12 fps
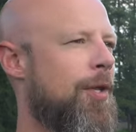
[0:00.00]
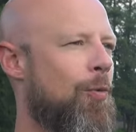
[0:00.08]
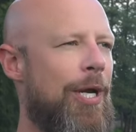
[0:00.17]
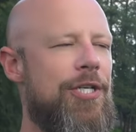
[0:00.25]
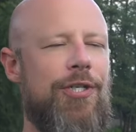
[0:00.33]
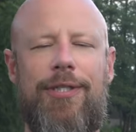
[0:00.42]

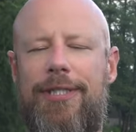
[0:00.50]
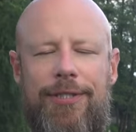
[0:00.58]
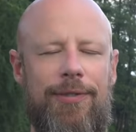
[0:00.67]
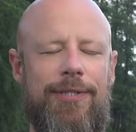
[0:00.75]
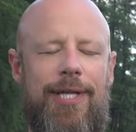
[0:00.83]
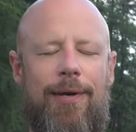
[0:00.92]
racial
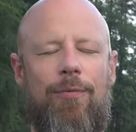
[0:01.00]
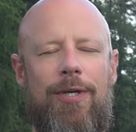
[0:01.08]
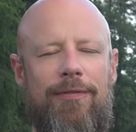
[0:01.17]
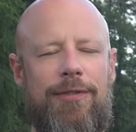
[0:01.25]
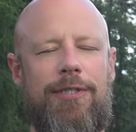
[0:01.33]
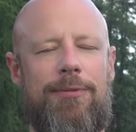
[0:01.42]
issue. It's not a
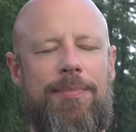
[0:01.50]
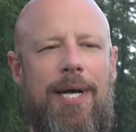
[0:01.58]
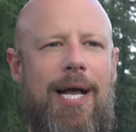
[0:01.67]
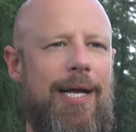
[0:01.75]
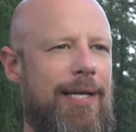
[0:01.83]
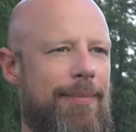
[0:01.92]
white versus
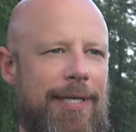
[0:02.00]
black.